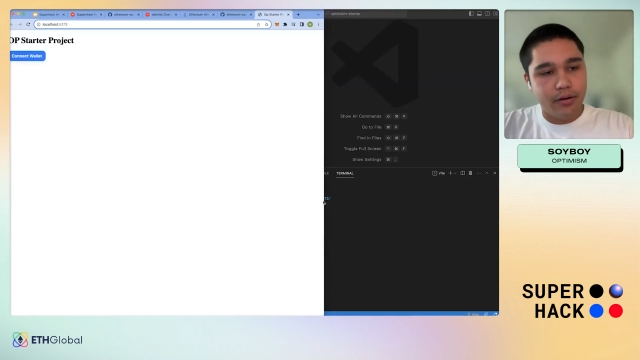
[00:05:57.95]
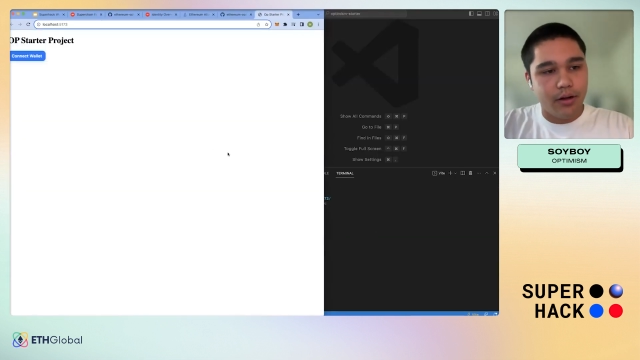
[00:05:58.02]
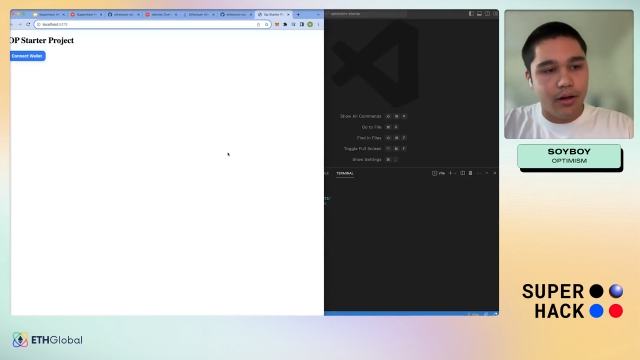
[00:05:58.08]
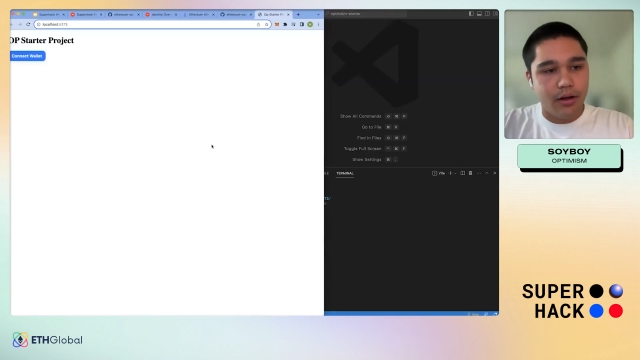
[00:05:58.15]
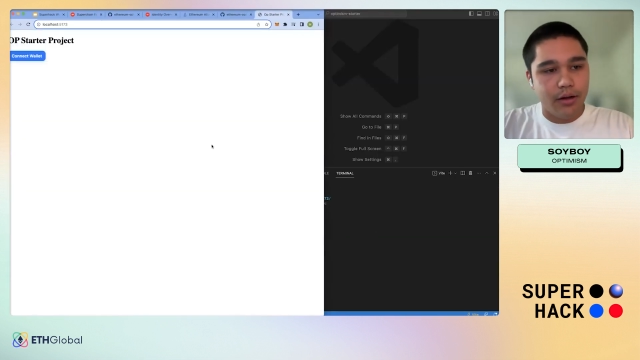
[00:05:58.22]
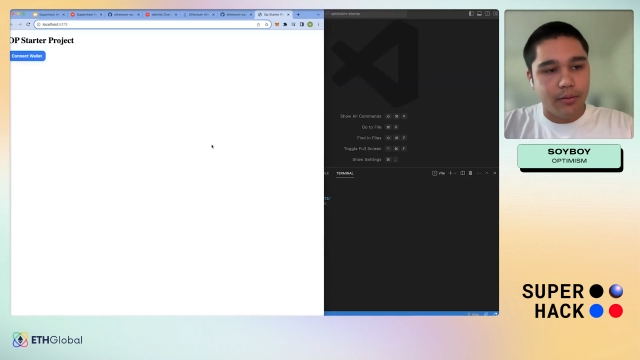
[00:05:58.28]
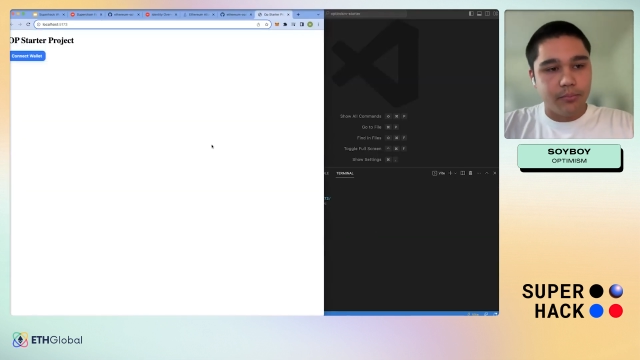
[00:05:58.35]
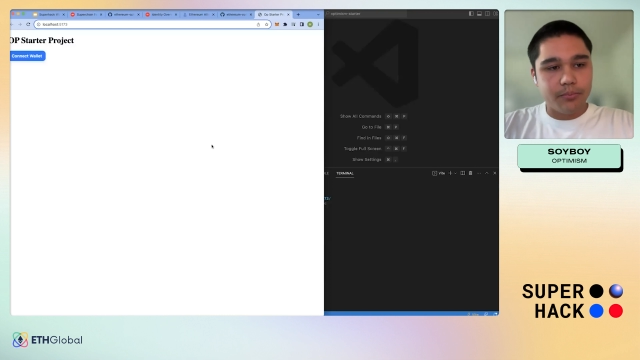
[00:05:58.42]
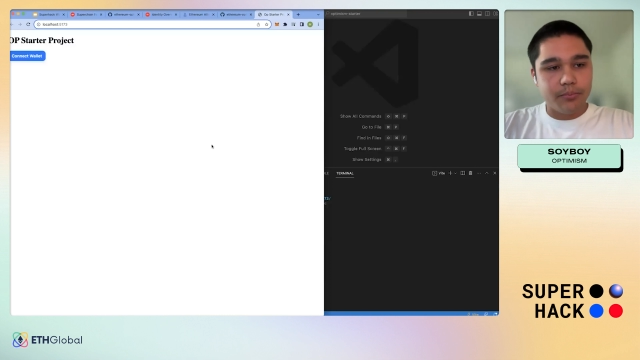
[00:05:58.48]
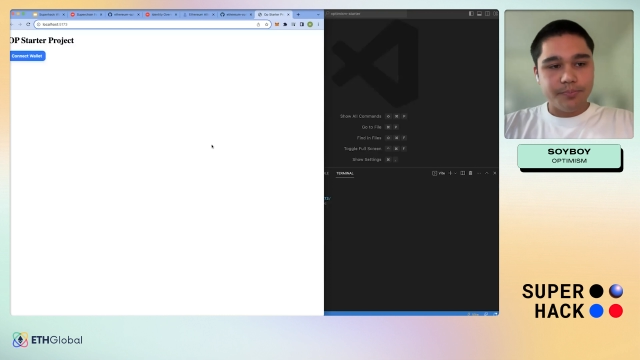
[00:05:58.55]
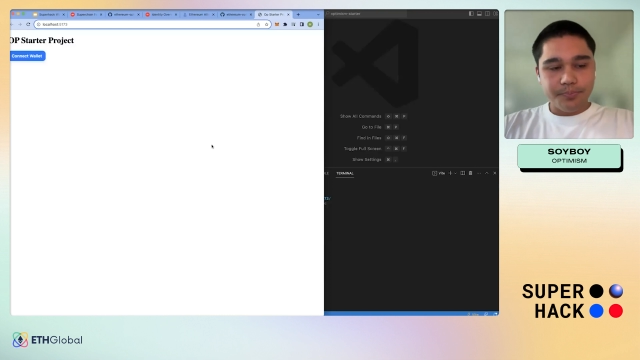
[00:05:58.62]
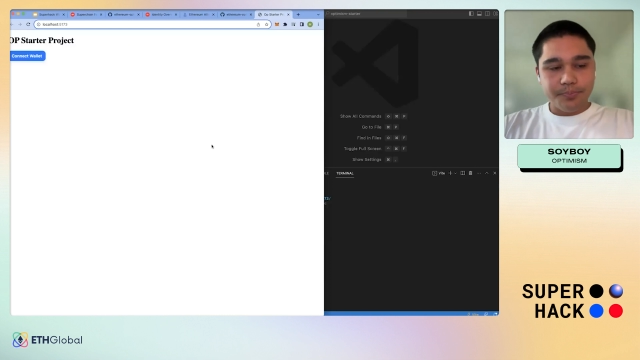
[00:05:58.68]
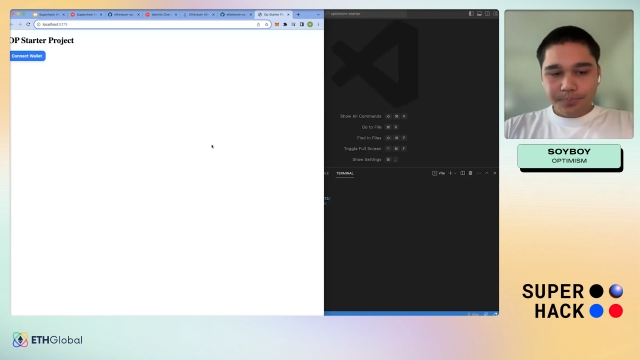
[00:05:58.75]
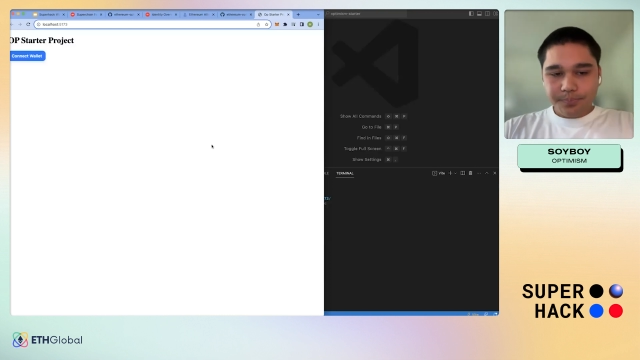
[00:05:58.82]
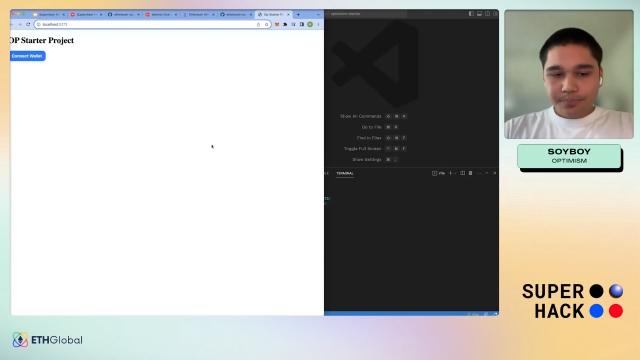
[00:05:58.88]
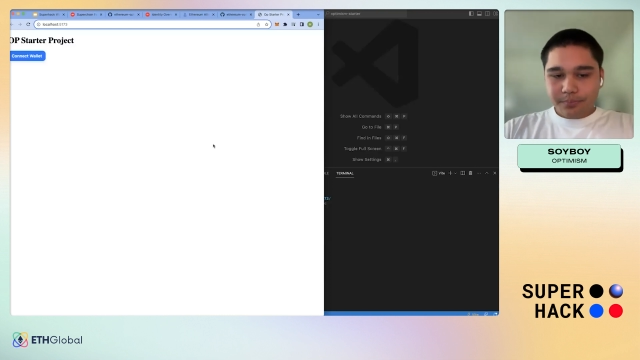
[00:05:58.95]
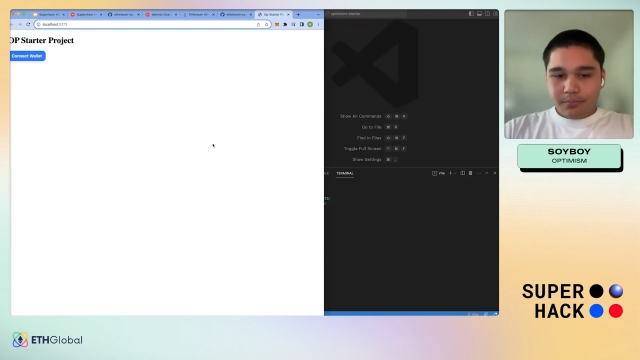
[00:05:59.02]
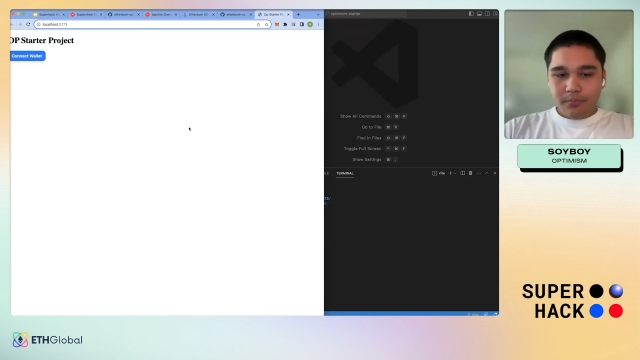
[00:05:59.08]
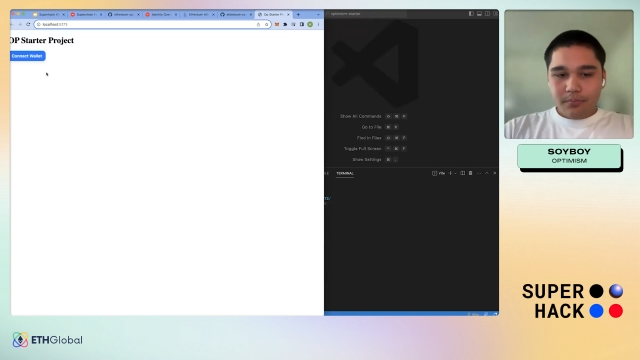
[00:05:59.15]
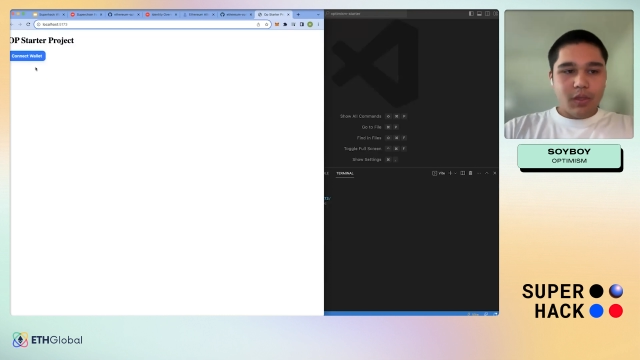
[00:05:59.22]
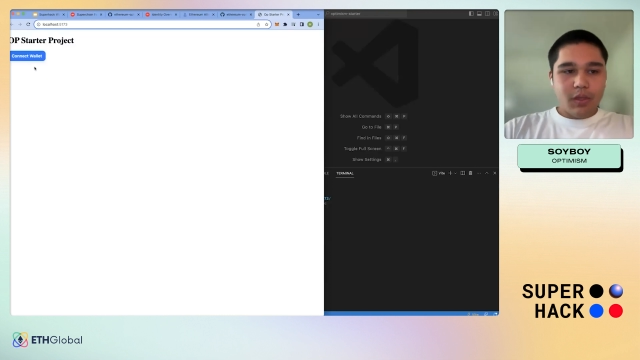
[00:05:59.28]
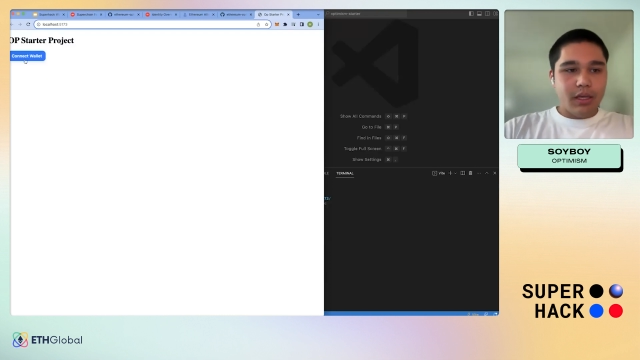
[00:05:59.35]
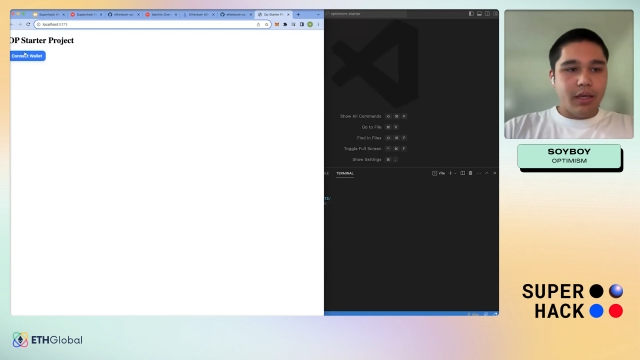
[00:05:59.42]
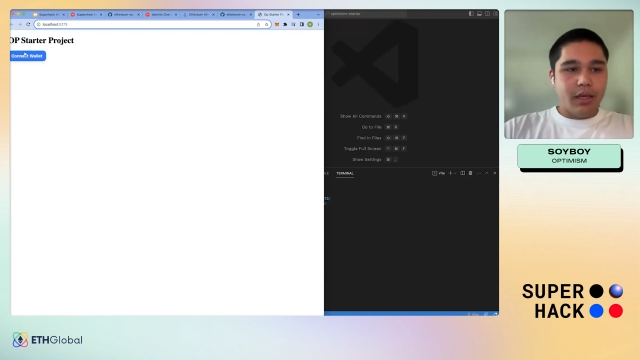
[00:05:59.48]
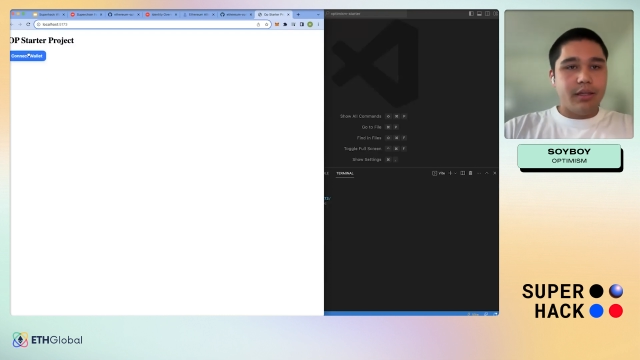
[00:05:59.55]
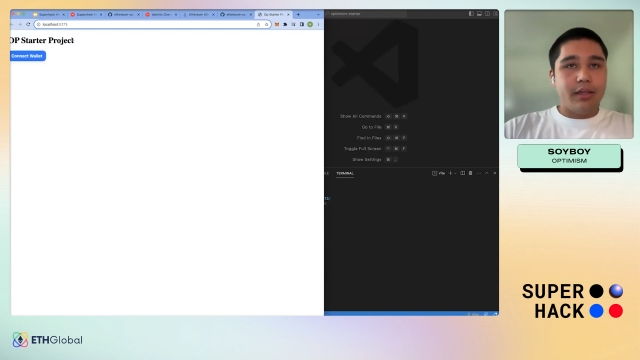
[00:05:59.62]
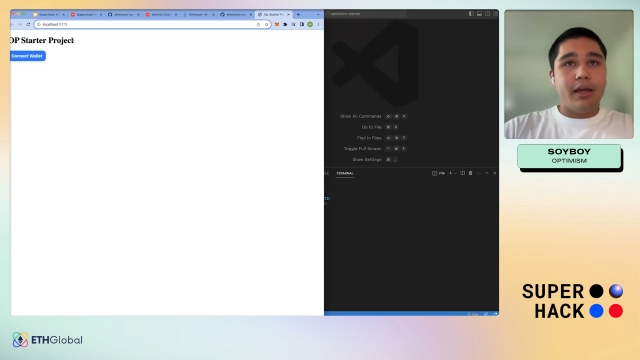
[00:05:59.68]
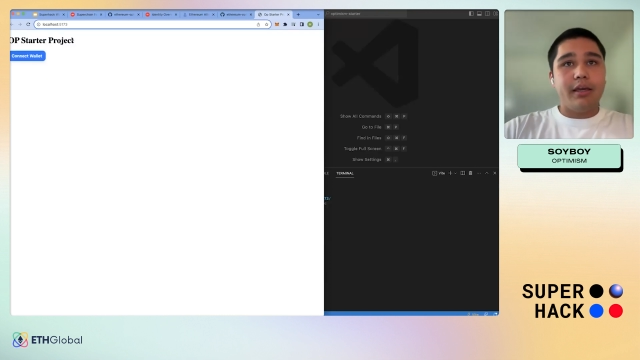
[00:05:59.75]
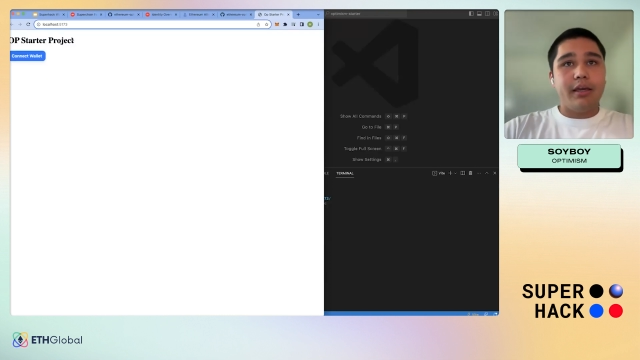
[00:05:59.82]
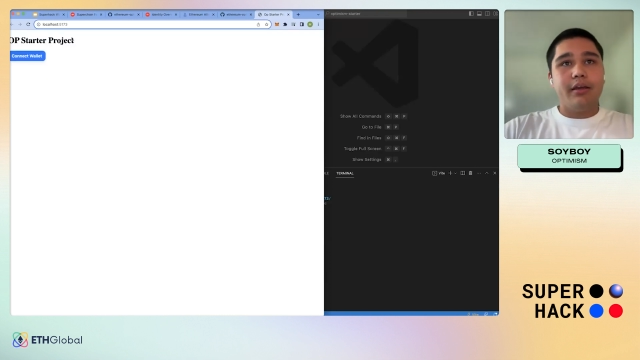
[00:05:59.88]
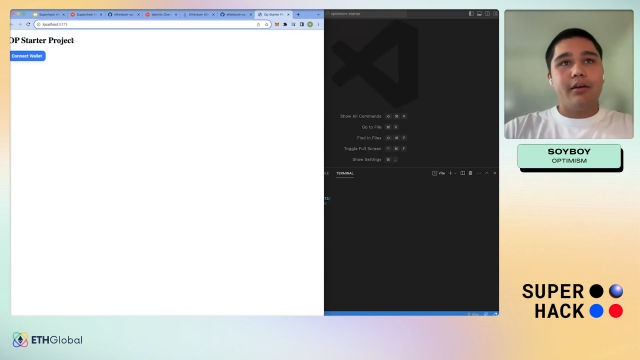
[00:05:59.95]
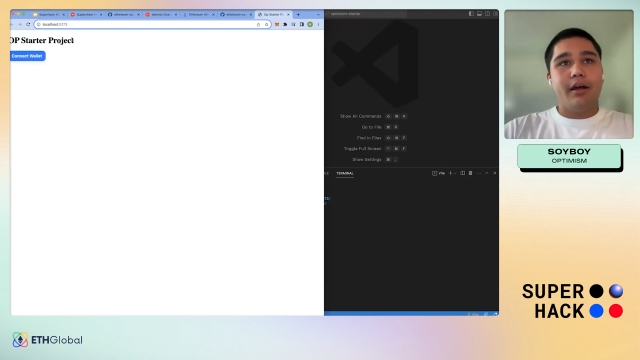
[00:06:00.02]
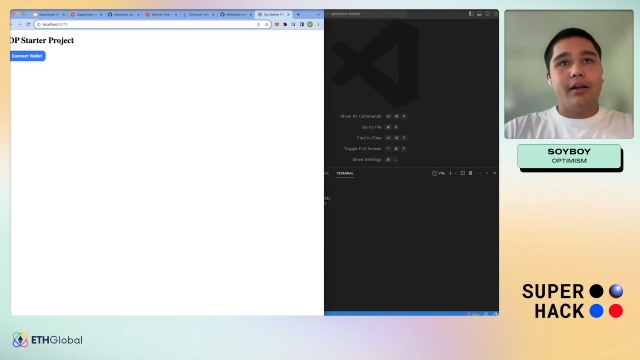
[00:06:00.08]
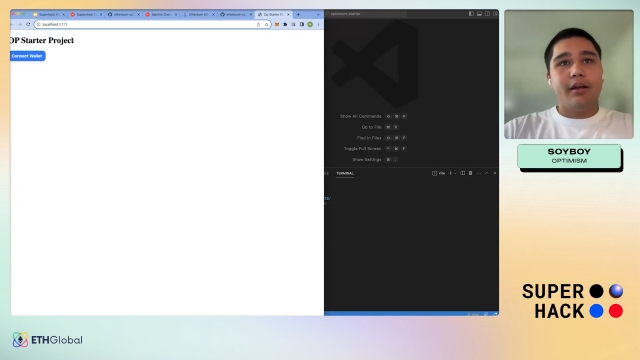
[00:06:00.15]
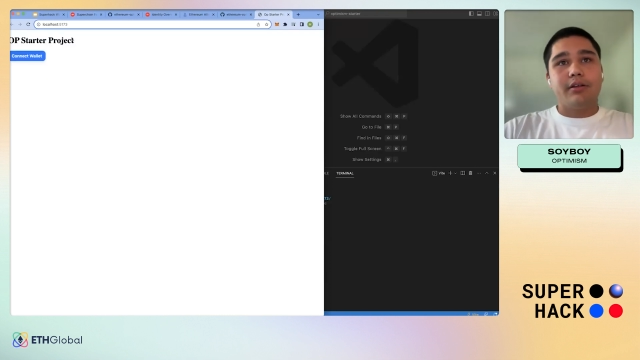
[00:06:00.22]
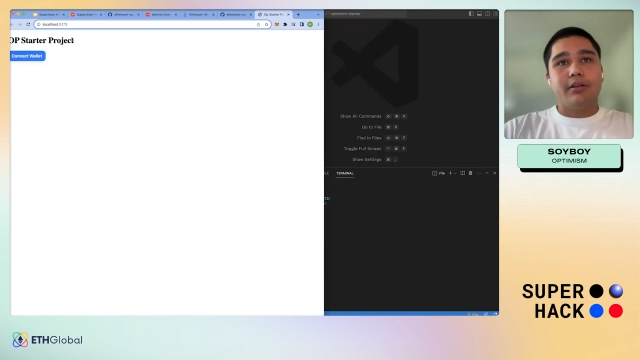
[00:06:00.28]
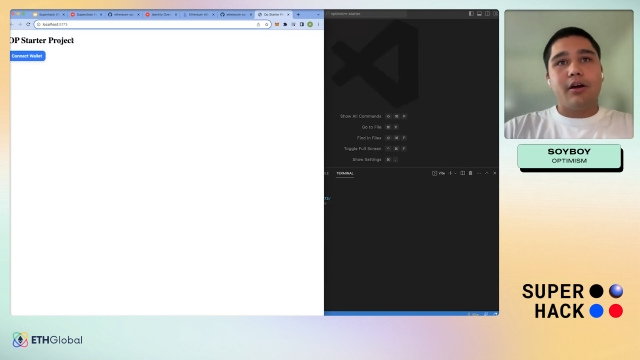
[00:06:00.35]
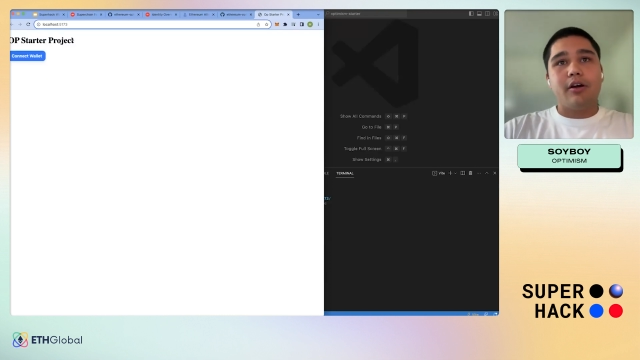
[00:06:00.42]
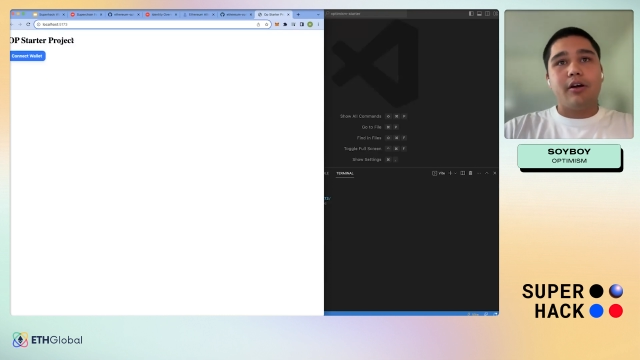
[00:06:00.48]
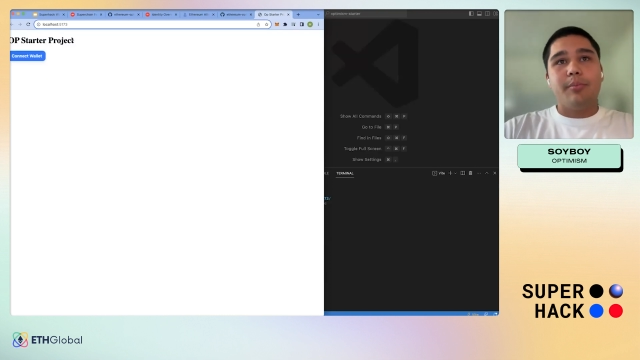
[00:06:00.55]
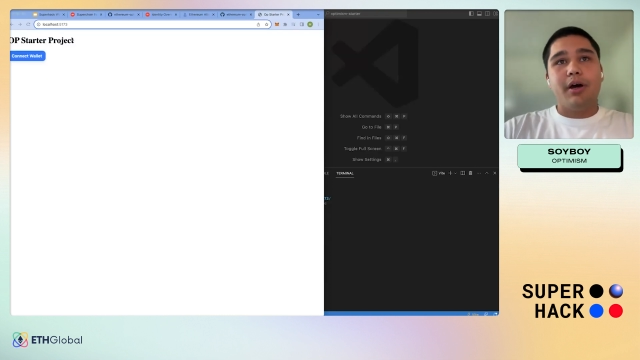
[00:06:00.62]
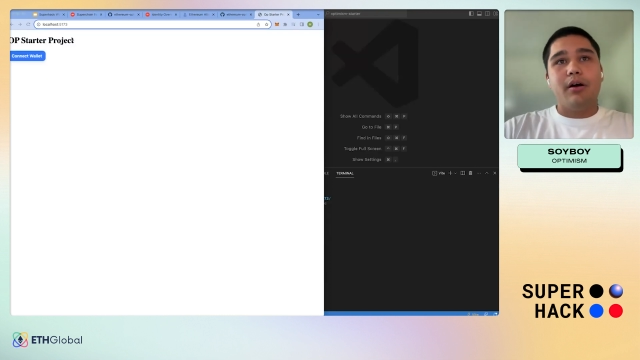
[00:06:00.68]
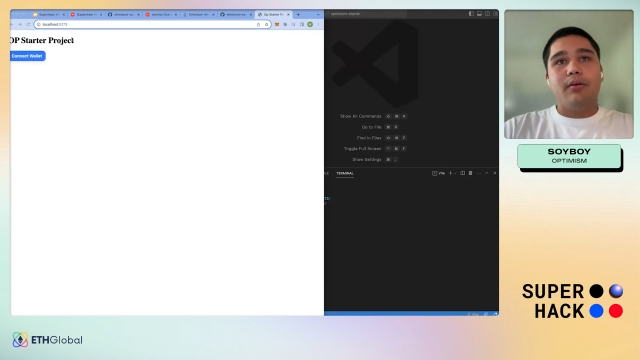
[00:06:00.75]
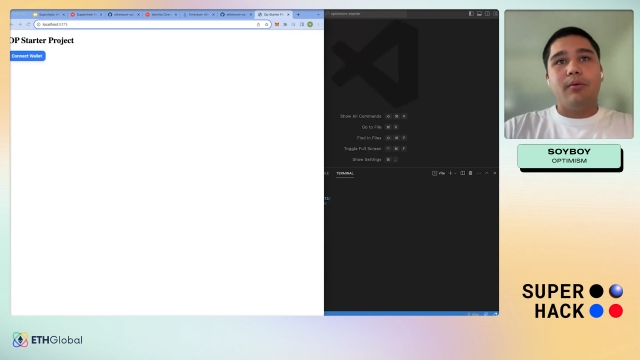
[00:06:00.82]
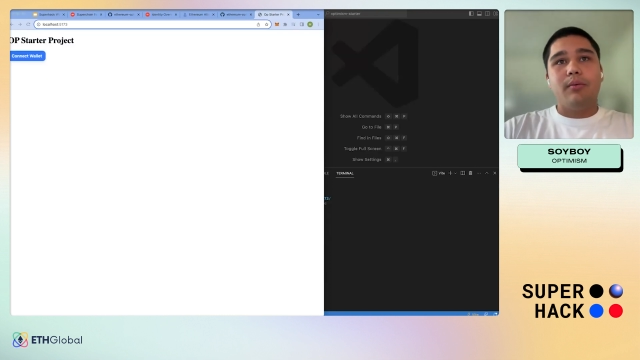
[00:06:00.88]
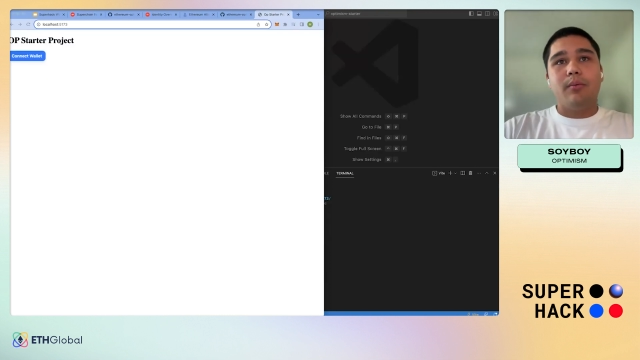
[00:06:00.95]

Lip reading: And then I can kind of talk about